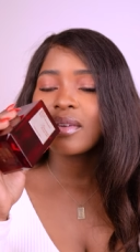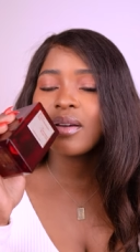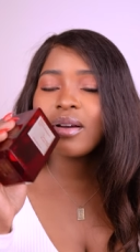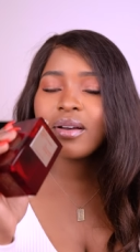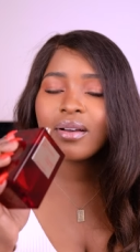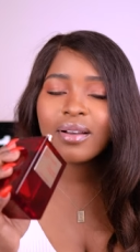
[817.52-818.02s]

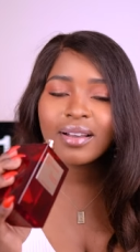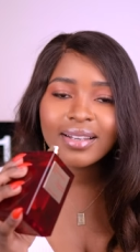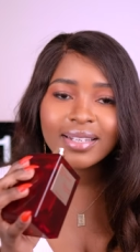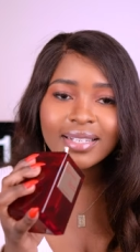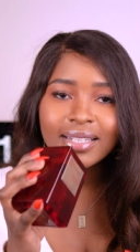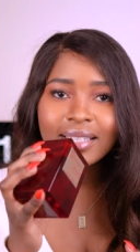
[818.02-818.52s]
Oh,
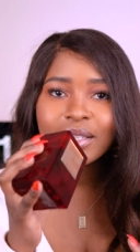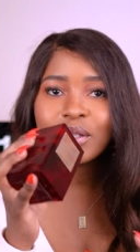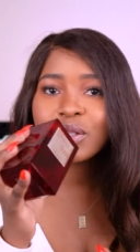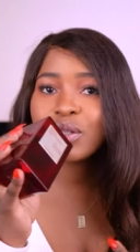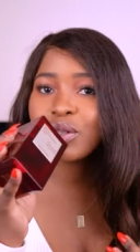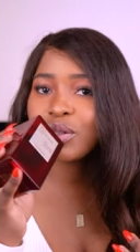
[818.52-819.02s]
it
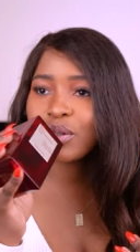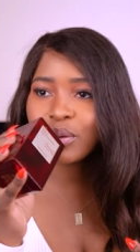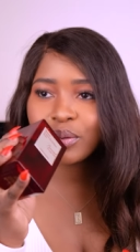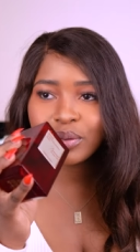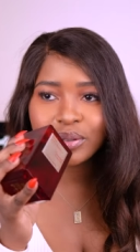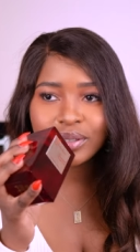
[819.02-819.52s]
is
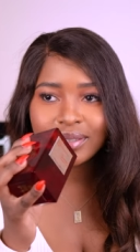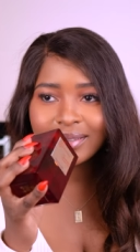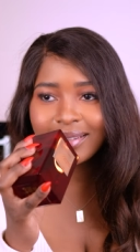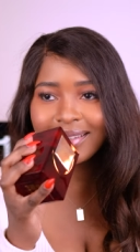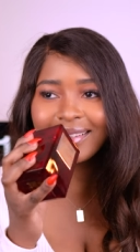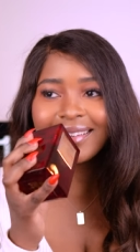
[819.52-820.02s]
so good.